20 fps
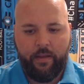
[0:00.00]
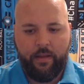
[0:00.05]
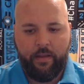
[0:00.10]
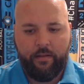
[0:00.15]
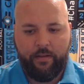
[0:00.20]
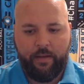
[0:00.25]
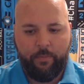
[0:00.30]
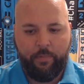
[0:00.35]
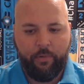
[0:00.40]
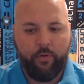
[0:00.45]

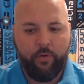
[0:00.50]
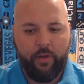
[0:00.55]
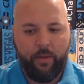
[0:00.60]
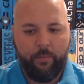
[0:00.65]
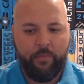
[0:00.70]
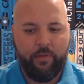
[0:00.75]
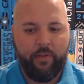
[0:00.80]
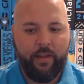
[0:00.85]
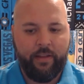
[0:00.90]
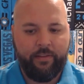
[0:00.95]
typical
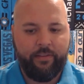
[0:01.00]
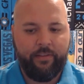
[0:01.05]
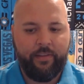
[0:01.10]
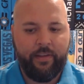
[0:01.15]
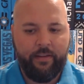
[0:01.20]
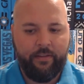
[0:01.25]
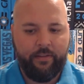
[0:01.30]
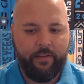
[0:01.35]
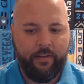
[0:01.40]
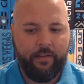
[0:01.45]
MLS
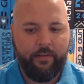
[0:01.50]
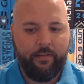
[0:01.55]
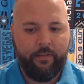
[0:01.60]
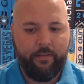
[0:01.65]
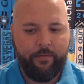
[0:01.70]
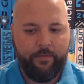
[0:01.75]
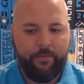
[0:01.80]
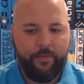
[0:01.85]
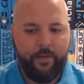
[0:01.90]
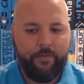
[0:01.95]
season,
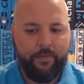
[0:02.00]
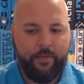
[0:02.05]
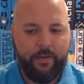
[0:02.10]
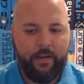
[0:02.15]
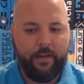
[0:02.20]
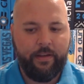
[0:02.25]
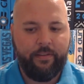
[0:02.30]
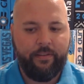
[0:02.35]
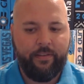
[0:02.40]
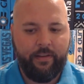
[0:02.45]
50
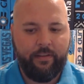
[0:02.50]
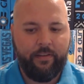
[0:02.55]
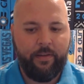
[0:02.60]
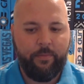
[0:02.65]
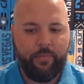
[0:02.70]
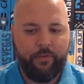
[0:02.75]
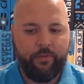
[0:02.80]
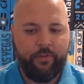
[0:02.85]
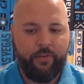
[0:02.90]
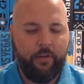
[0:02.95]
to
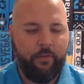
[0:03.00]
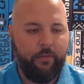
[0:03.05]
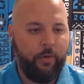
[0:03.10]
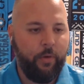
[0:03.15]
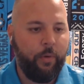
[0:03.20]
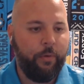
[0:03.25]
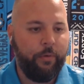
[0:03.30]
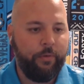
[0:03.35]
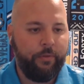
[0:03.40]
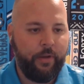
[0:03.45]
60% of
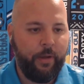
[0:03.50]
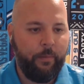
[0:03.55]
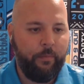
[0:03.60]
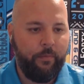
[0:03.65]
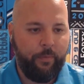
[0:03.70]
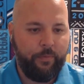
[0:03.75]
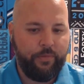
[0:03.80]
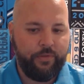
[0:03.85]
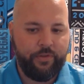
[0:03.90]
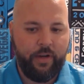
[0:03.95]
goals come
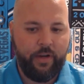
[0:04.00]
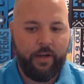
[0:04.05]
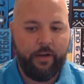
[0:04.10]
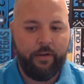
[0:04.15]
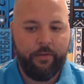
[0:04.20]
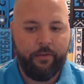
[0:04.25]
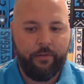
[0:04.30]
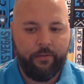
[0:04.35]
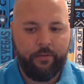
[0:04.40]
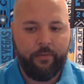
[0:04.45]
from
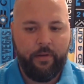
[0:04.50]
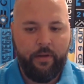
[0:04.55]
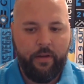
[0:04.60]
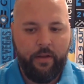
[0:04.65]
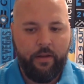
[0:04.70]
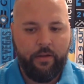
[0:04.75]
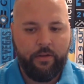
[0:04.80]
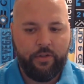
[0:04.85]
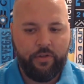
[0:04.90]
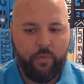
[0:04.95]
strikers,
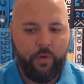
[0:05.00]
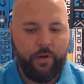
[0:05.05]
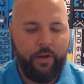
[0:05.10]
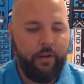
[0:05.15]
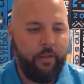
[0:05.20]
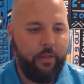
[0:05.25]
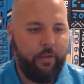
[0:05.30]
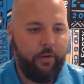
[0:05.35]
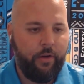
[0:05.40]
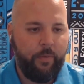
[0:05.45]
20 to
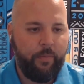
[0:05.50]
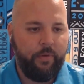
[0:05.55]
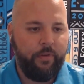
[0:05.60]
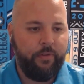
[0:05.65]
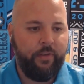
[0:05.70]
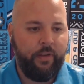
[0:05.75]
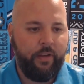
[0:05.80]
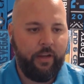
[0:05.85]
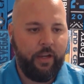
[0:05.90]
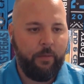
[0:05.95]

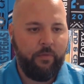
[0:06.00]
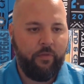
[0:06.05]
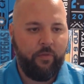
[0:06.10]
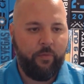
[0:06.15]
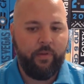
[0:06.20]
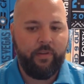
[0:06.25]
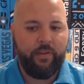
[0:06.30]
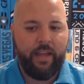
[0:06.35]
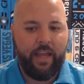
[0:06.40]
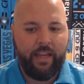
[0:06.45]
30% come
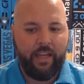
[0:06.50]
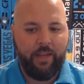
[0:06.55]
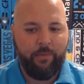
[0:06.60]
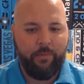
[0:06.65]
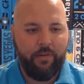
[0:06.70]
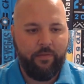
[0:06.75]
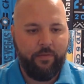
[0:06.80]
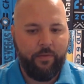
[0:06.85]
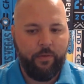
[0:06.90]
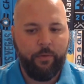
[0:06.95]
from attacking
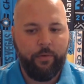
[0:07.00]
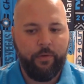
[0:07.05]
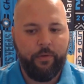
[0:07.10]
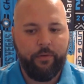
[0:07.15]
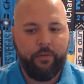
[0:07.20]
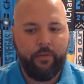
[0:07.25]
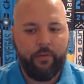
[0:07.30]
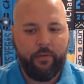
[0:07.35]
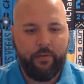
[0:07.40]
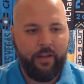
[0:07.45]

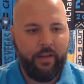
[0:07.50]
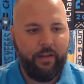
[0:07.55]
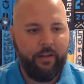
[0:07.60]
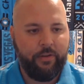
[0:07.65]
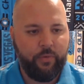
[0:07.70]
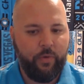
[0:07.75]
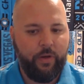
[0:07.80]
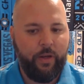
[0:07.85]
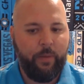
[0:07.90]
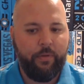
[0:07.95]
midfielders, 10 to
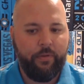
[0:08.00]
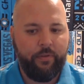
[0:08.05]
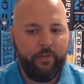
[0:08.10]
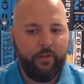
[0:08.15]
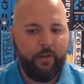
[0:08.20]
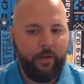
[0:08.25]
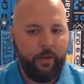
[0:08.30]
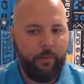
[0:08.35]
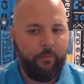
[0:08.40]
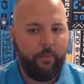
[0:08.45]

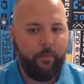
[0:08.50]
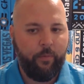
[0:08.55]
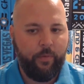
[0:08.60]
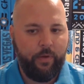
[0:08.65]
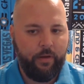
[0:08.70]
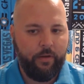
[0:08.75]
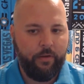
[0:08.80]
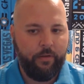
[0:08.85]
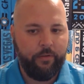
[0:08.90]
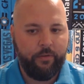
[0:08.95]
20% come from
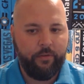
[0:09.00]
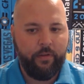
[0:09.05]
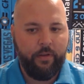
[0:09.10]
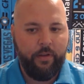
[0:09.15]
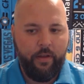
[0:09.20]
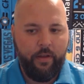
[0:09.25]
wingers.